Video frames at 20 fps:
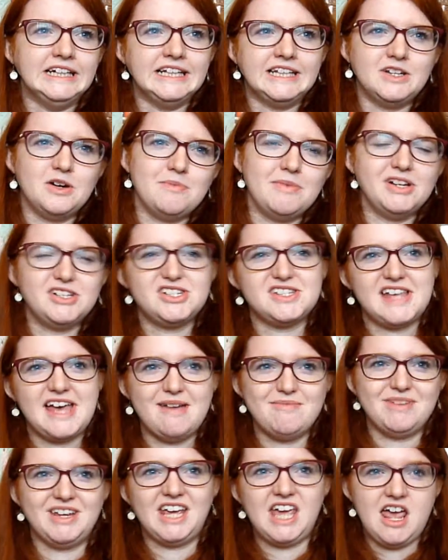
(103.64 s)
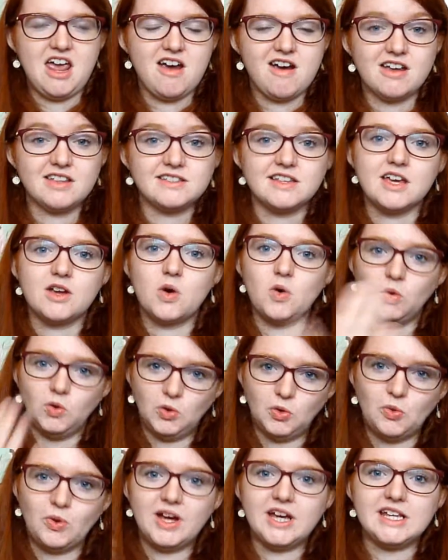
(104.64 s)
not much is happening here. It's like
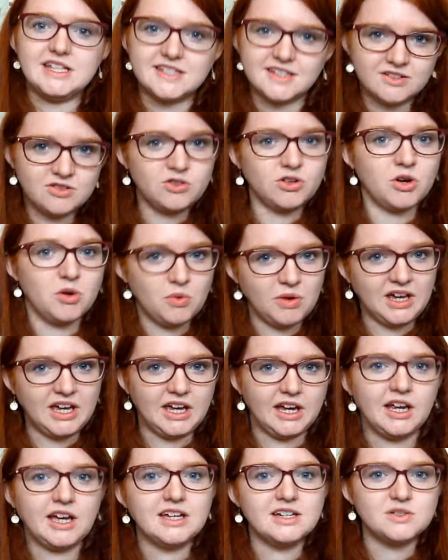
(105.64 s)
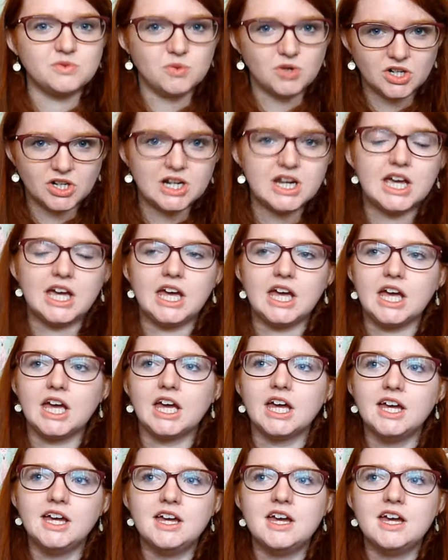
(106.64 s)
always going and working.